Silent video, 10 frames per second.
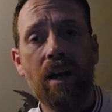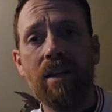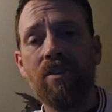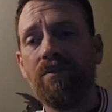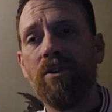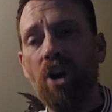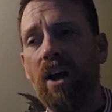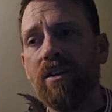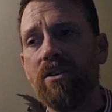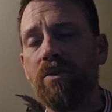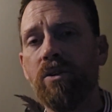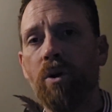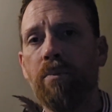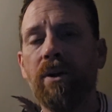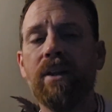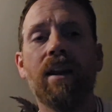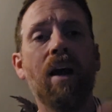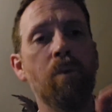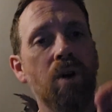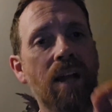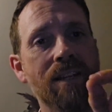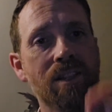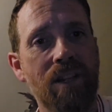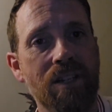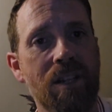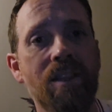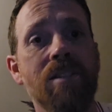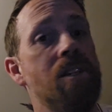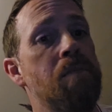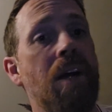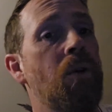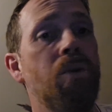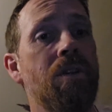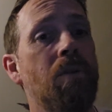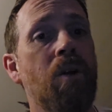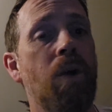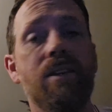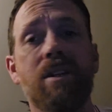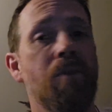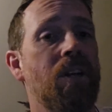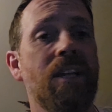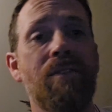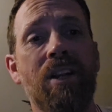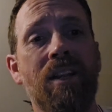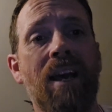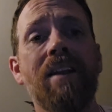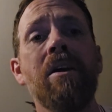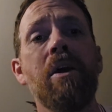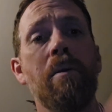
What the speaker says: You've got to incorporate that. I will ask this, and this is my only request. I'm going to leave it at that.